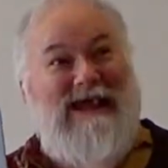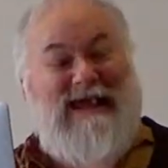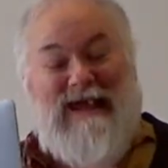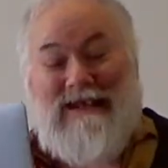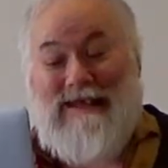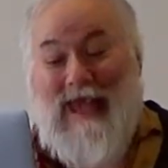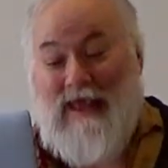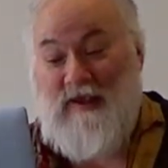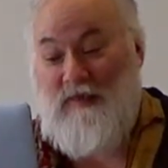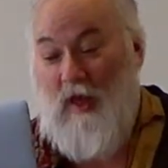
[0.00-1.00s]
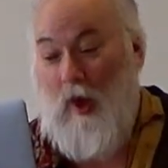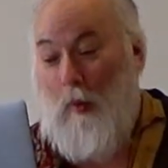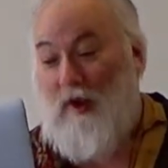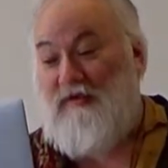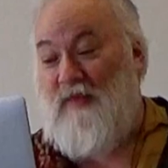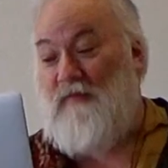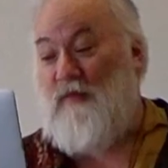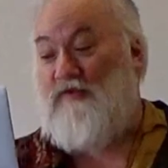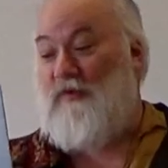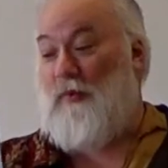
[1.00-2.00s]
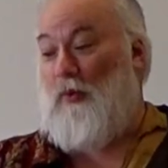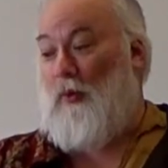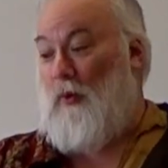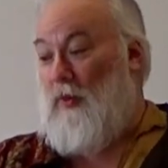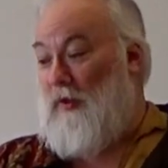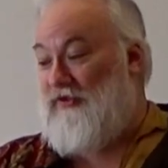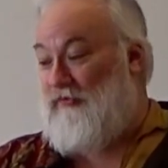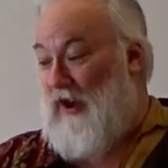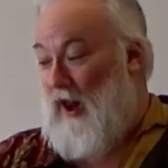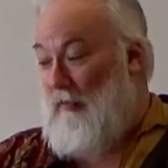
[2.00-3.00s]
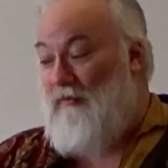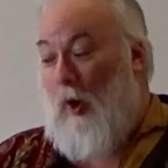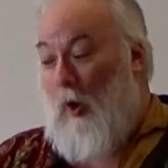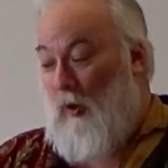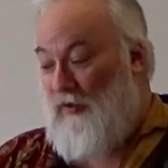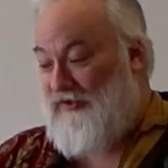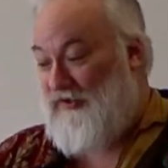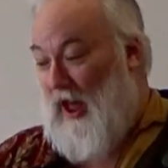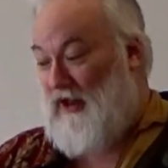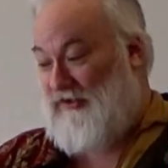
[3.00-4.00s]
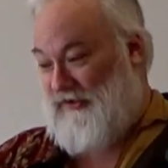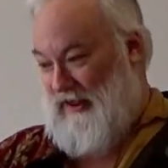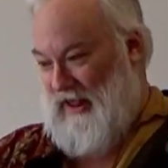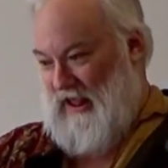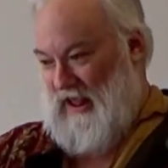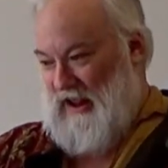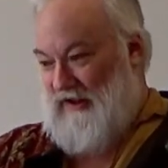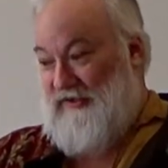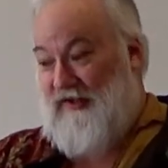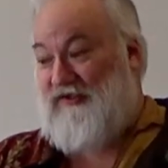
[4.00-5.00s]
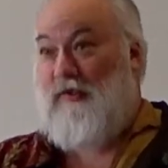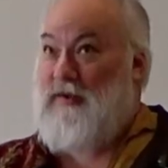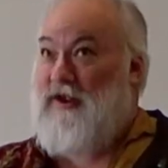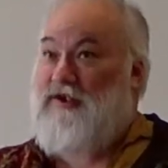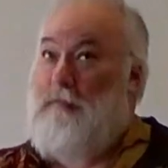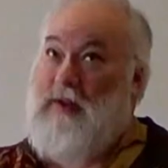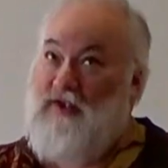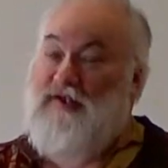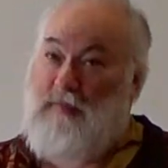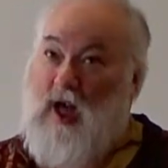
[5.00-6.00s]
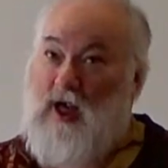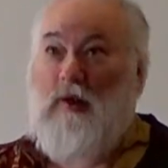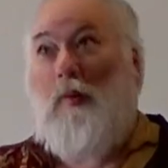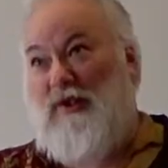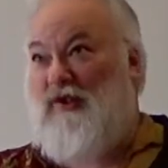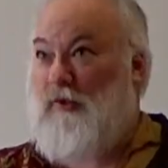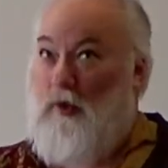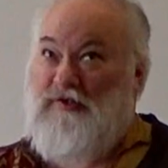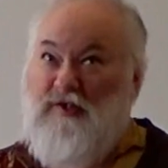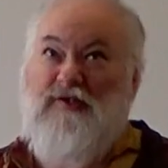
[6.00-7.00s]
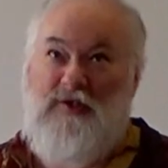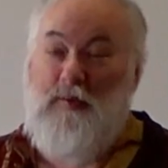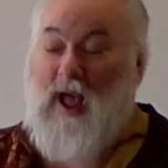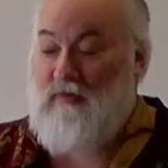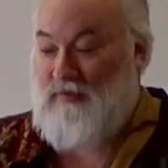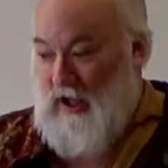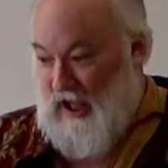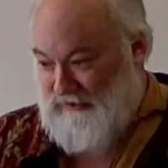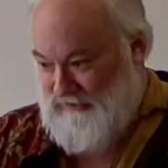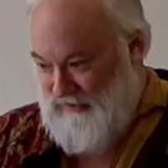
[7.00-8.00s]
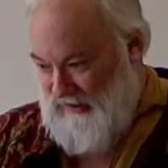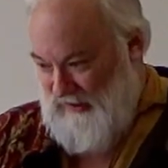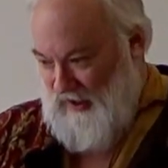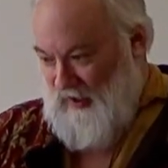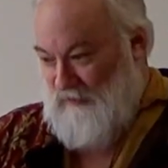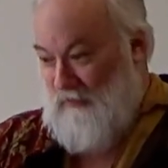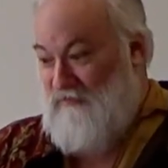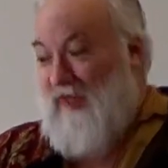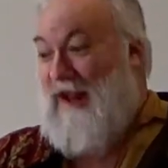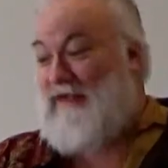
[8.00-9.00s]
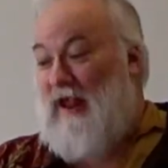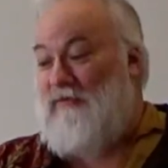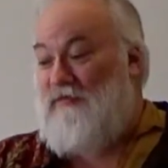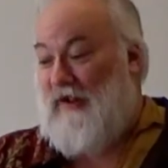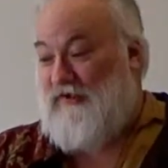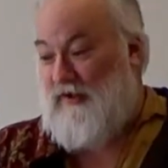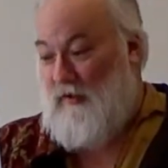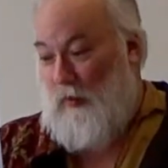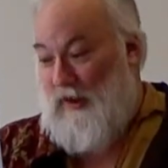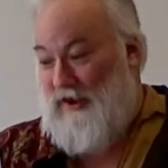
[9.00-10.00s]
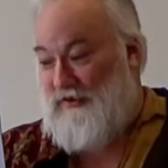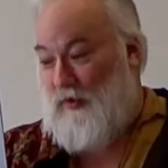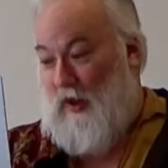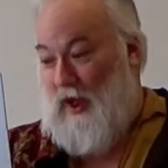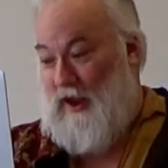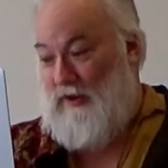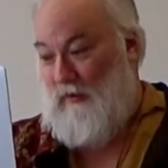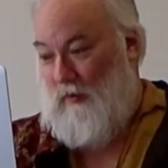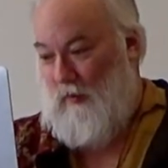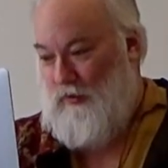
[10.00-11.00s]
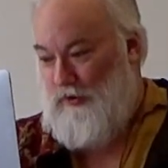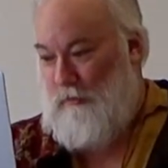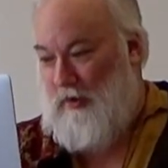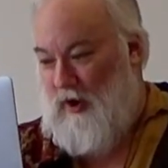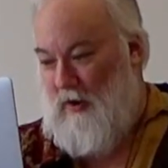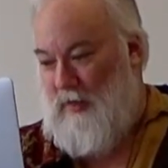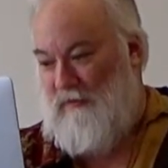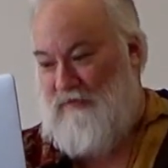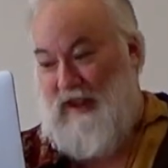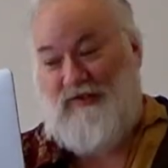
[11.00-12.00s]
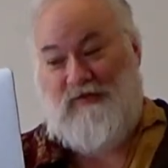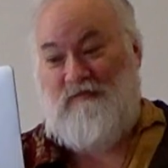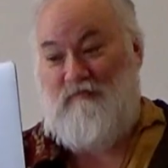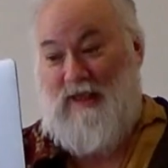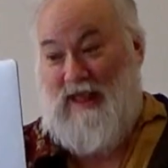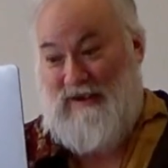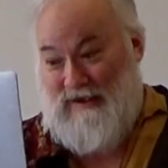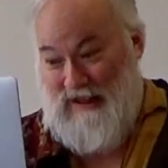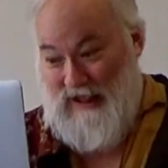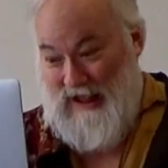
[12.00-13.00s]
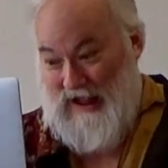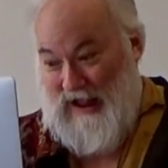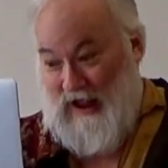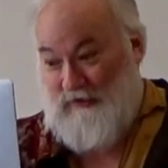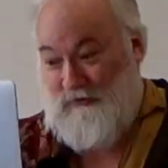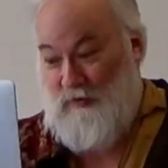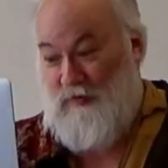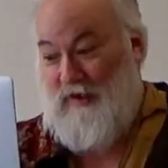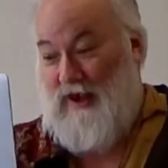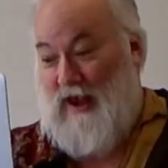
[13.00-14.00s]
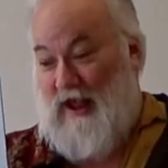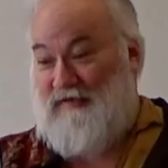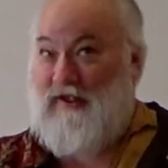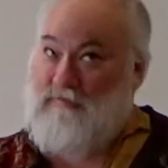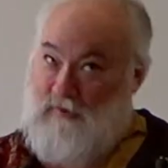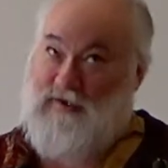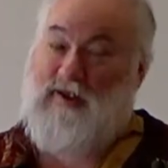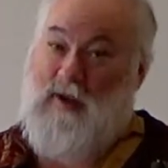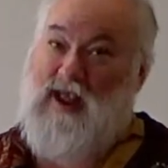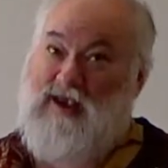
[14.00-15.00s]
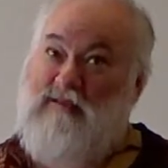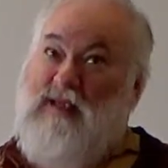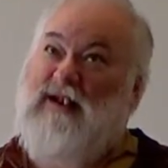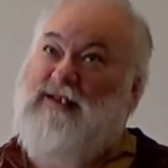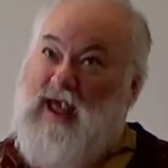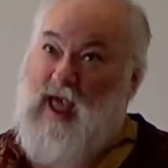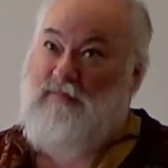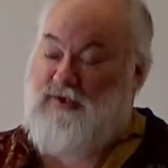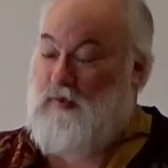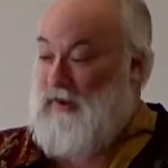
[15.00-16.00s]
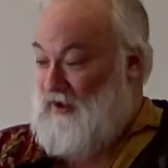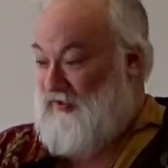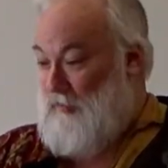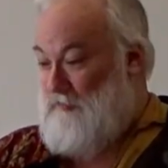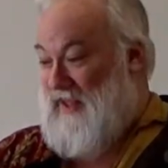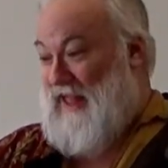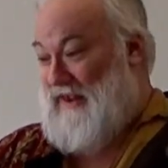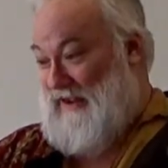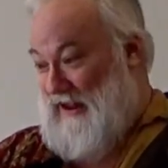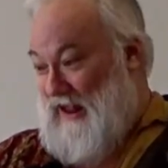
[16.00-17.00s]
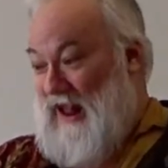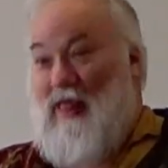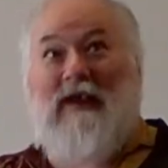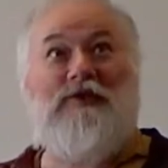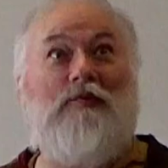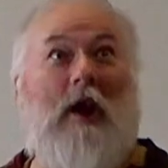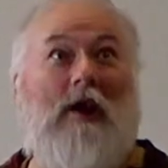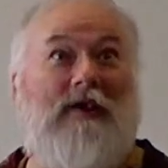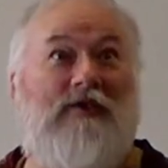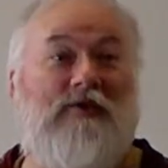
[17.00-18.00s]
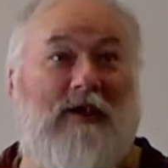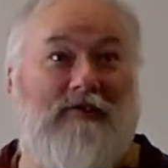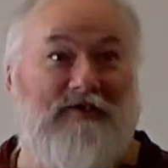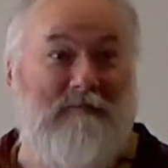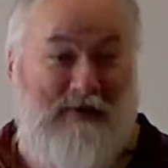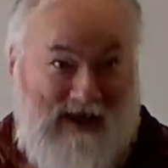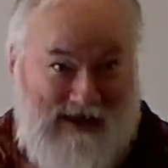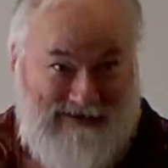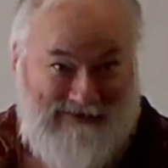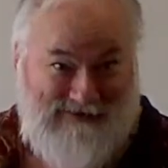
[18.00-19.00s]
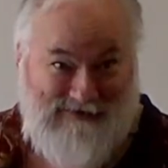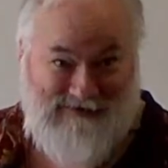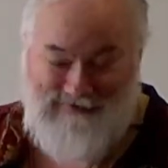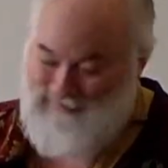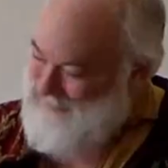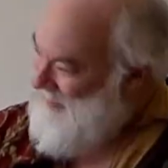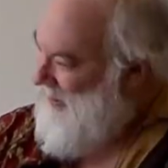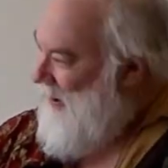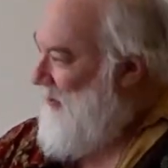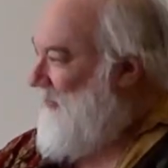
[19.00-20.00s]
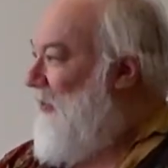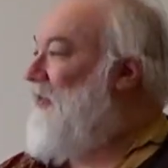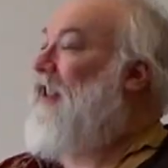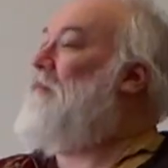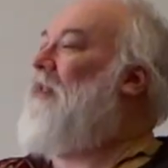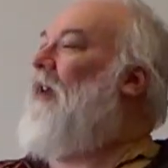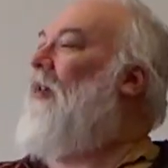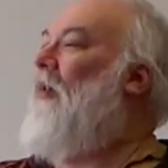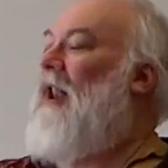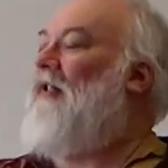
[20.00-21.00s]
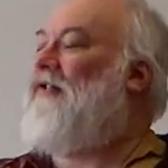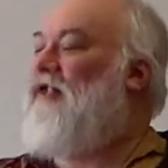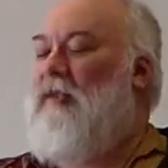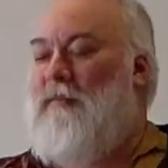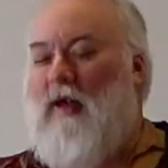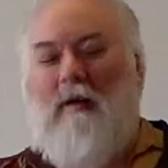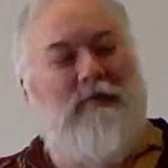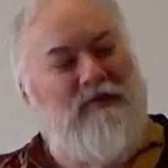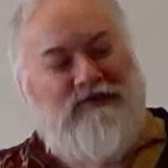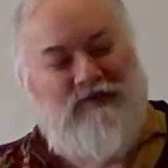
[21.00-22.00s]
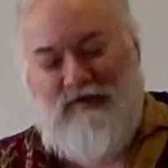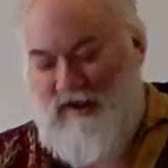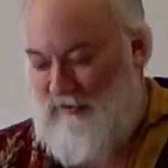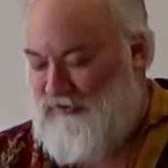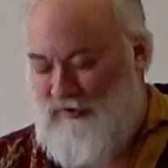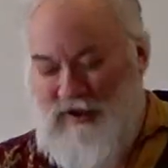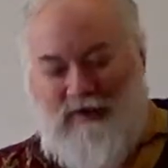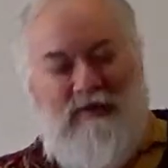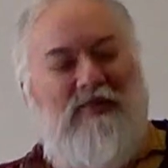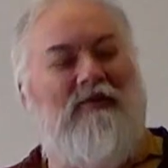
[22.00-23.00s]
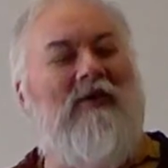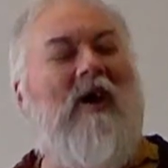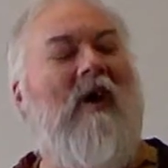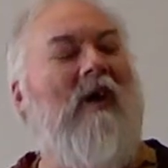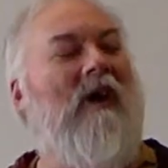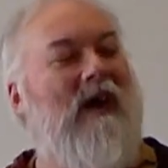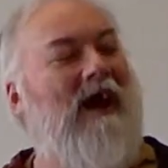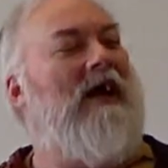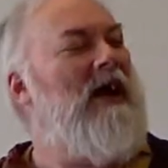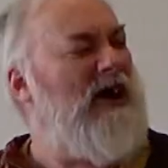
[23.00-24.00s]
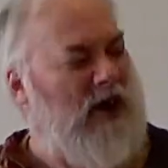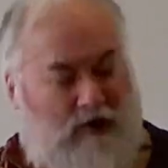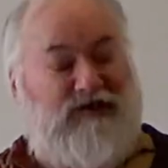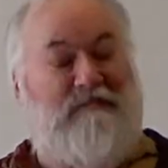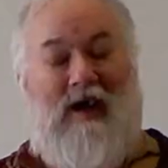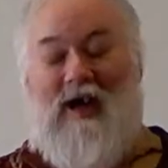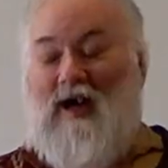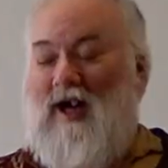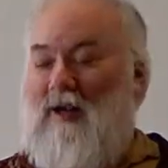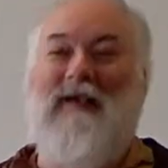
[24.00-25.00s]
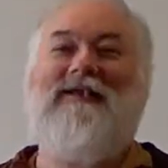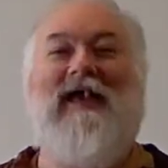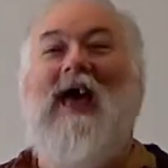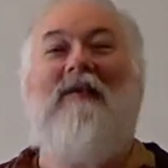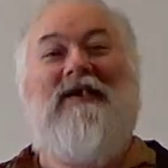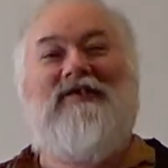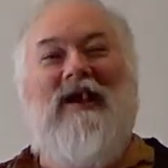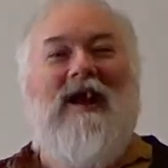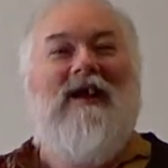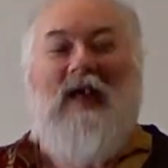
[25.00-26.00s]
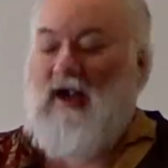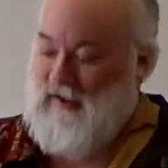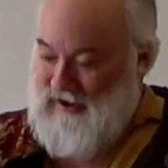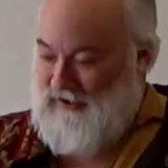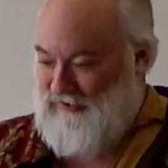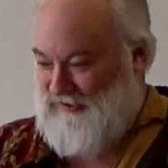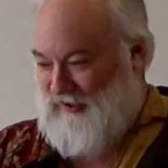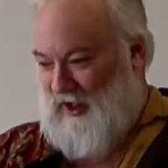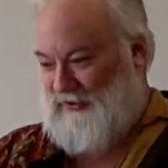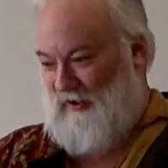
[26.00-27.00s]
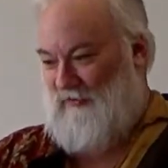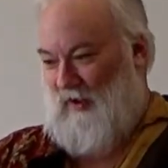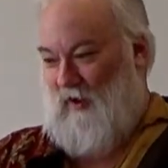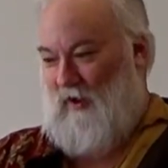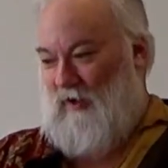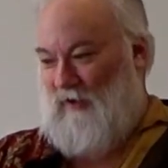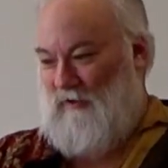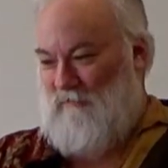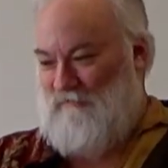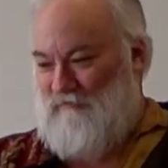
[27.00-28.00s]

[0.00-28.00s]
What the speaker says: King Kenneth was the first to rule most realm of all the Scots. His history depends upon which sources you have got. For fact and fiction will entwine to blur the fates of men, and truth and lies get murky when McTavish wields the pen, that drunken tricksy pen. So keep your Wallace, keep your Bruce, such names do not enthrall, like Chutzpah McTavish, the greatest Scot of all.